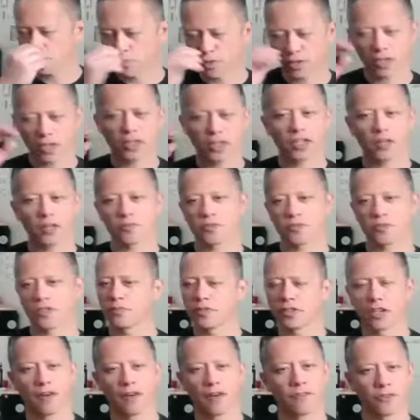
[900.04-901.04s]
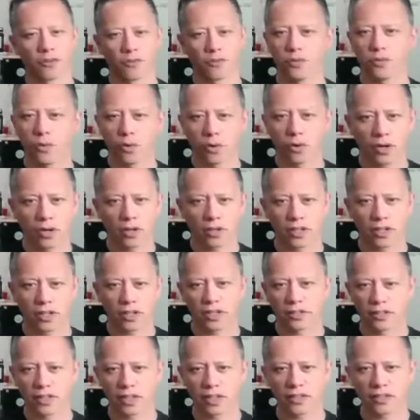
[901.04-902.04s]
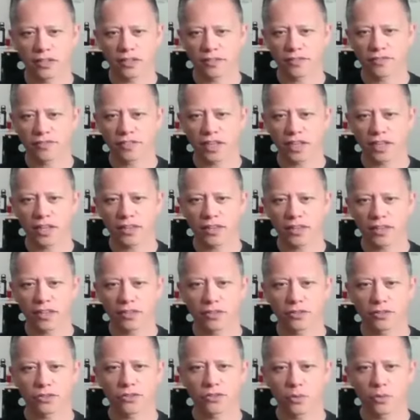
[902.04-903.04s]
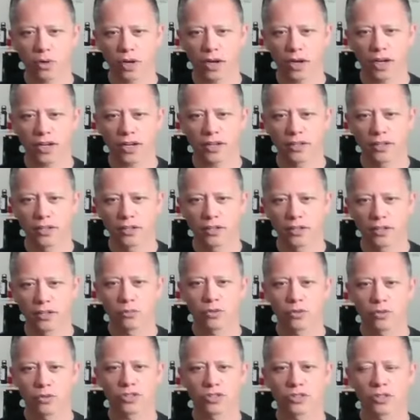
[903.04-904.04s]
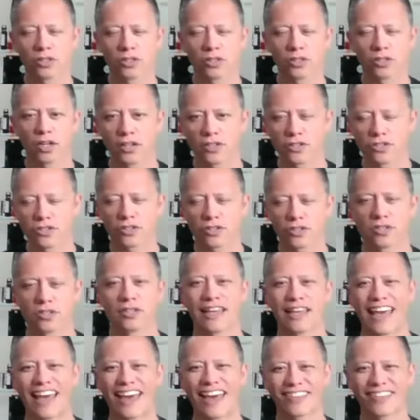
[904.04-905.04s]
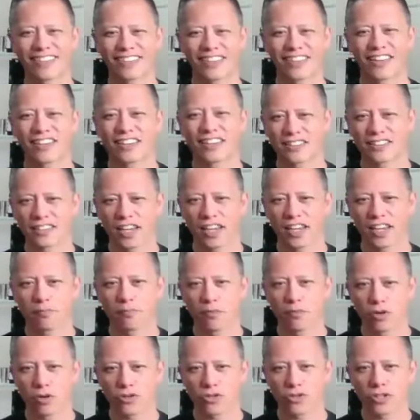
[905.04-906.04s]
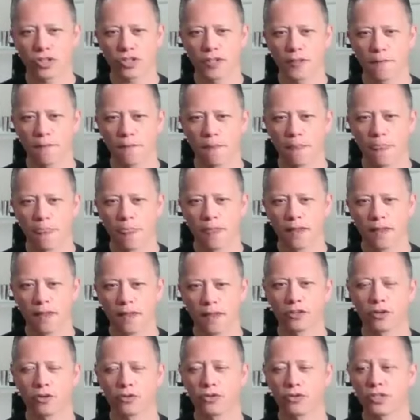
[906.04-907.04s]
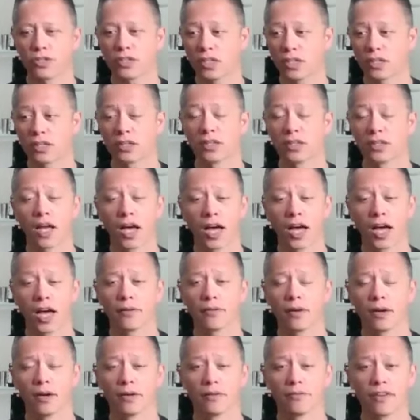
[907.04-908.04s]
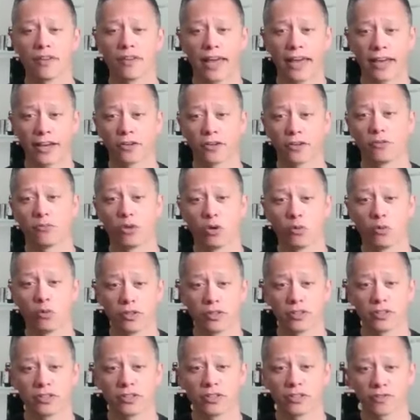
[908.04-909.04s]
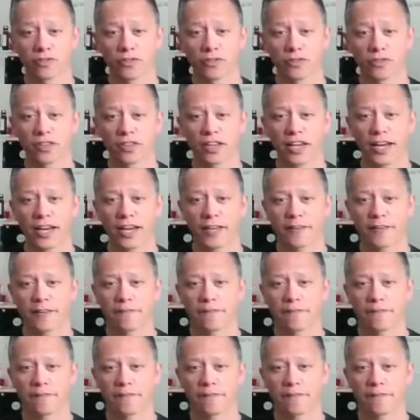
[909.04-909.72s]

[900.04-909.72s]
just picking up something off the floor, like a deadlift, and then the squat, which is a lunge. It's an athletic type motion. You need a lot of ankle mobility for that.